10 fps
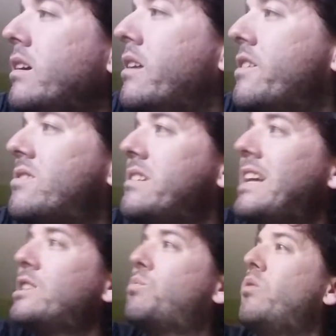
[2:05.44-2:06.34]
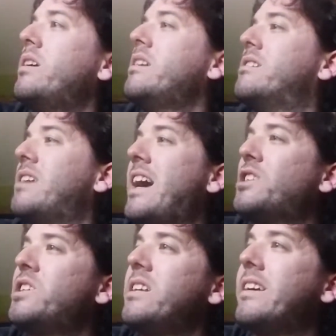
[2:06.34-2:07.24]
This next one is
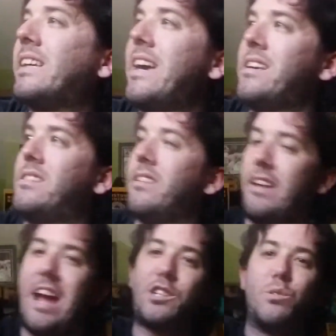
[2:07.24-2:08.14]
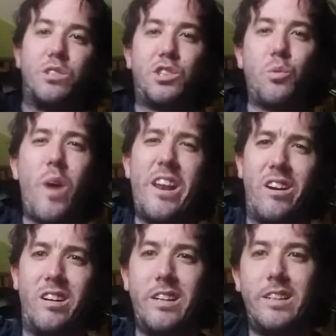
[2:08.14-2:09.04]
actually like an actual sweater.